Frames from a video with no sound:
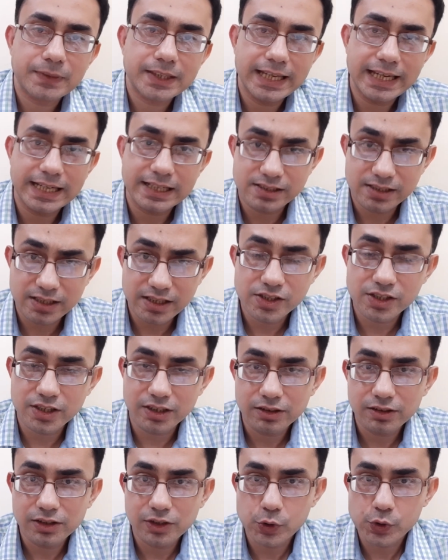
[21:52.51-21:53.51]

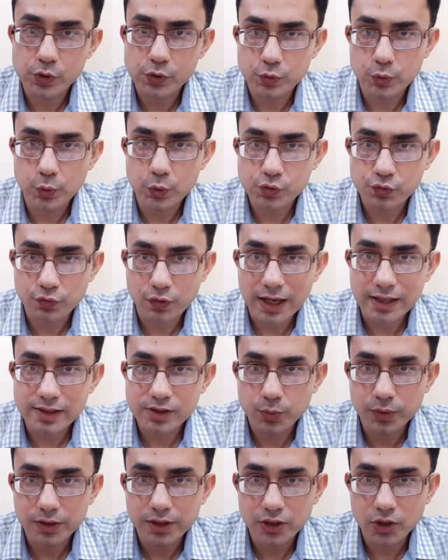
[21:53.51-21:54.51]
extension, those
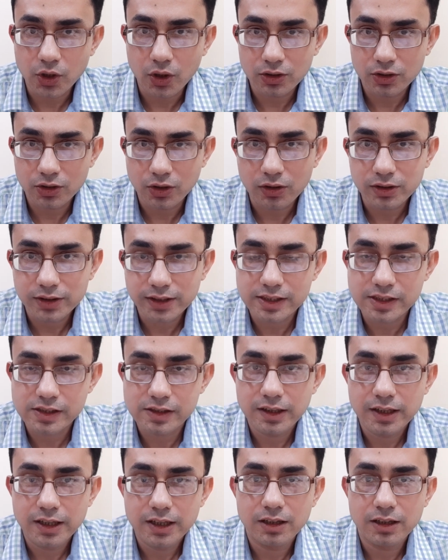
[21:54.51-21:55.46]
files with the .docx